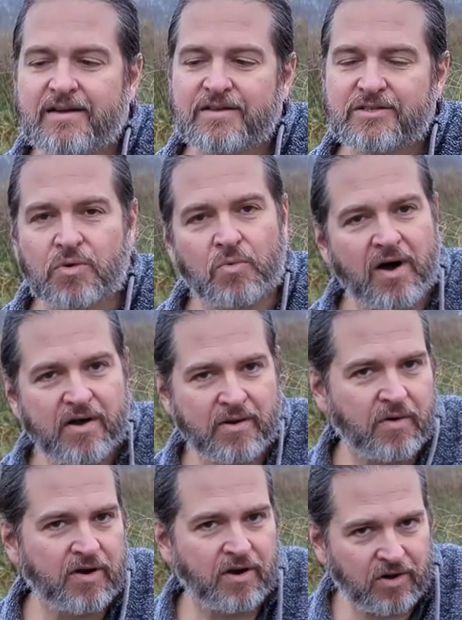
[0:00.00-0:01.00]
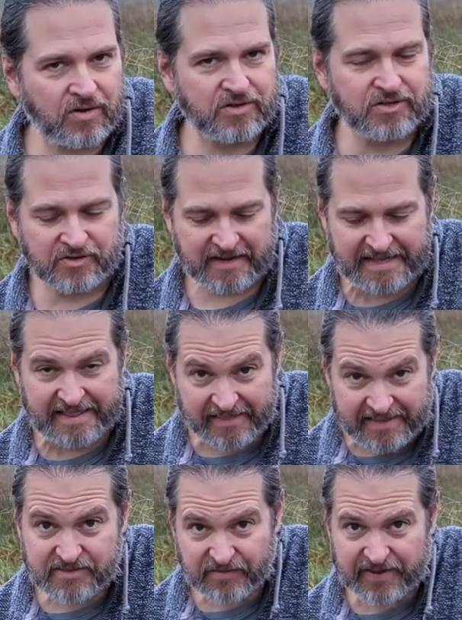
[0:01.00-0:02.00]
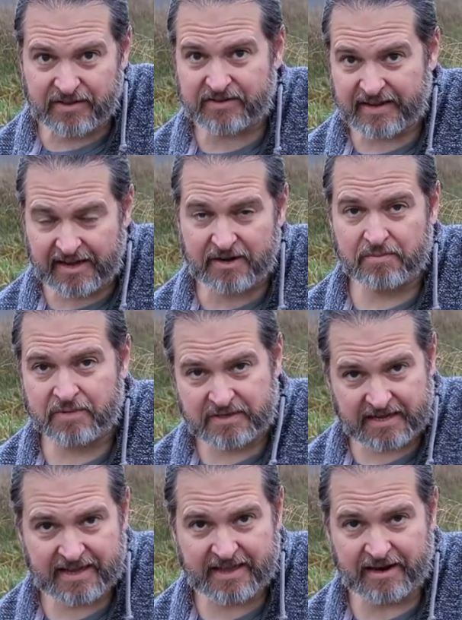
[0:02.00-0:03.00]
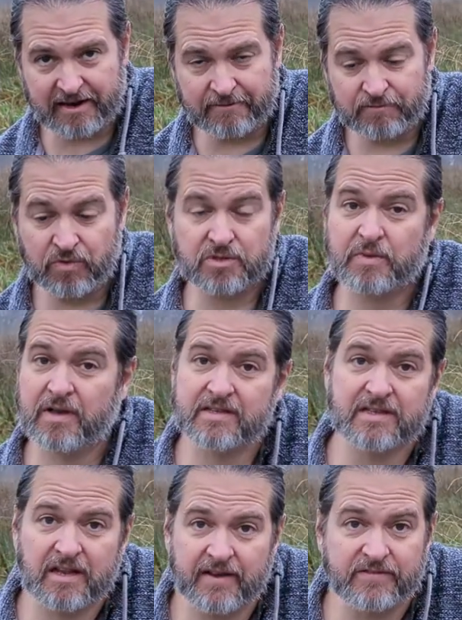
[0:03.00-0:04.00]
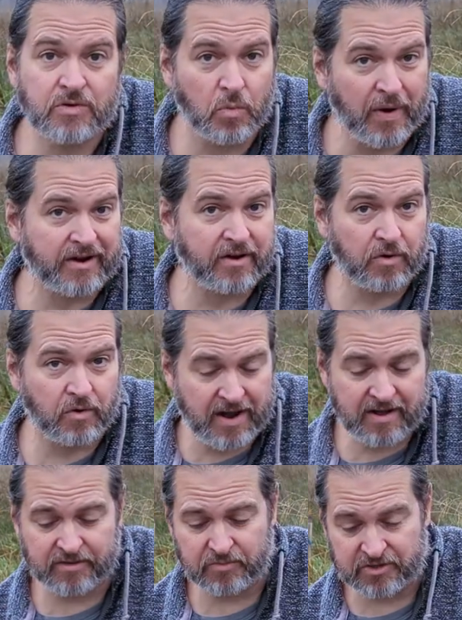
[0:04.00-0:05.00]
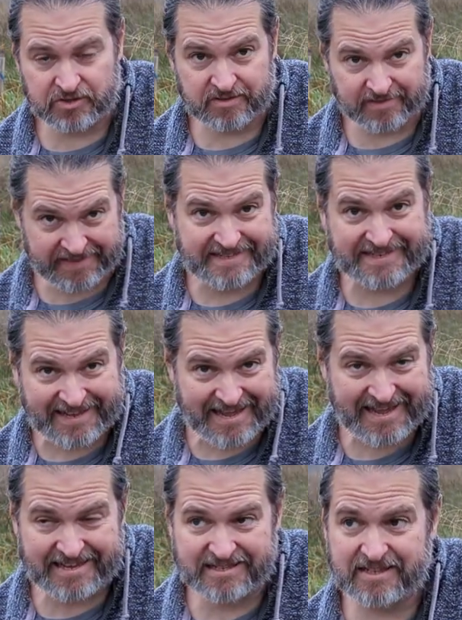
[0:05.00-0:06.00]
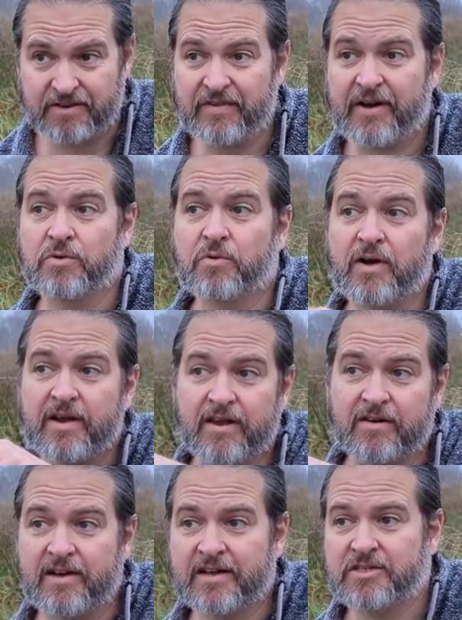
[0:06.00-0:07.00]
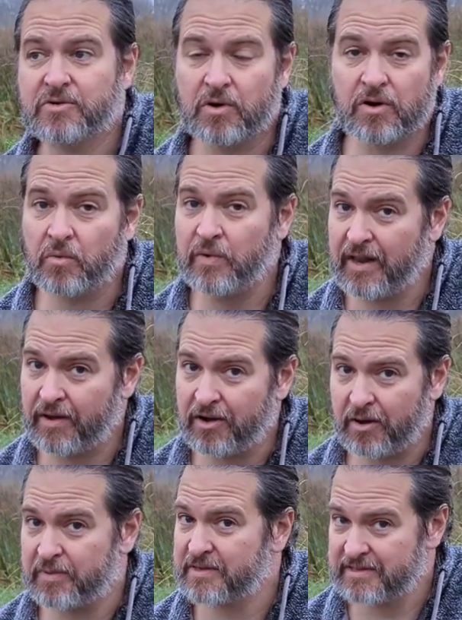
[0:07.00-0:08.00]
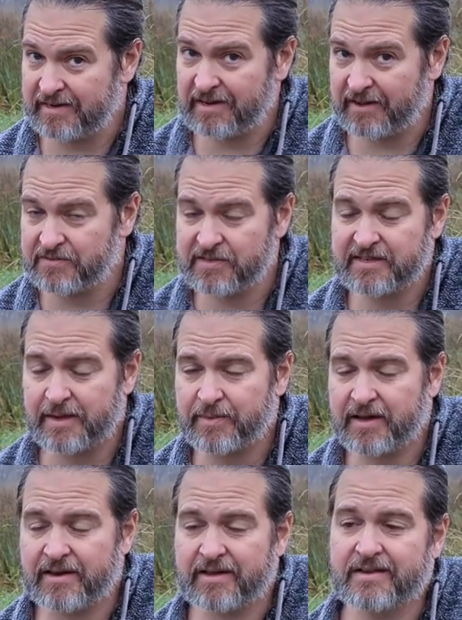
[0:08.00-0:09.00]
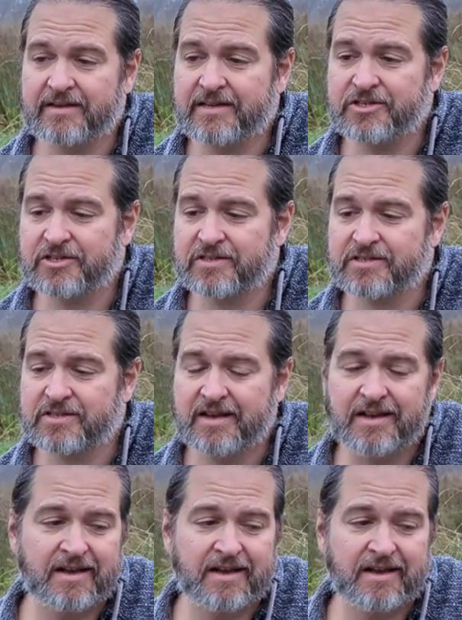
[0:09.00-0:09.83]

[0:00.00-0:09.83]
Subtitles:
So why are we growing alder in this field in particular? Well, it's because it loves wet ground, which this is. In fact, we're right here next to our willow coppice, and it loves the same kind of conditions.